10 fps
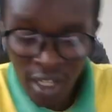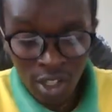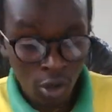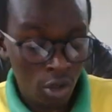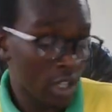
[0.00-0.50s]

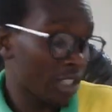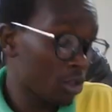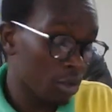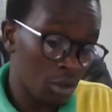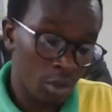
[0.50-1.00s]
airing online
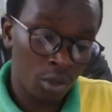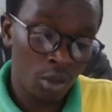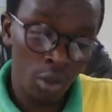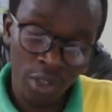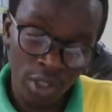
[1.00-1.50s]
tutorials
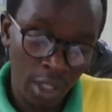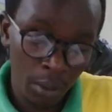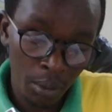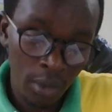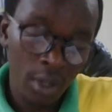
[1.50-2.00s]
on the
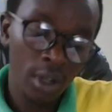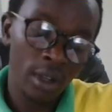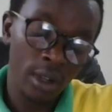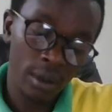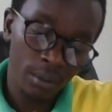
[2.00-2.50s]
same.
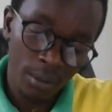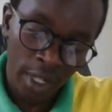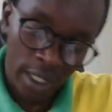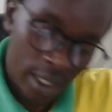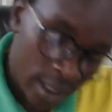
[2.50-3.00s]

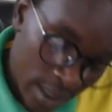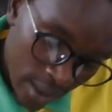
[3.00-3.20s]
Like,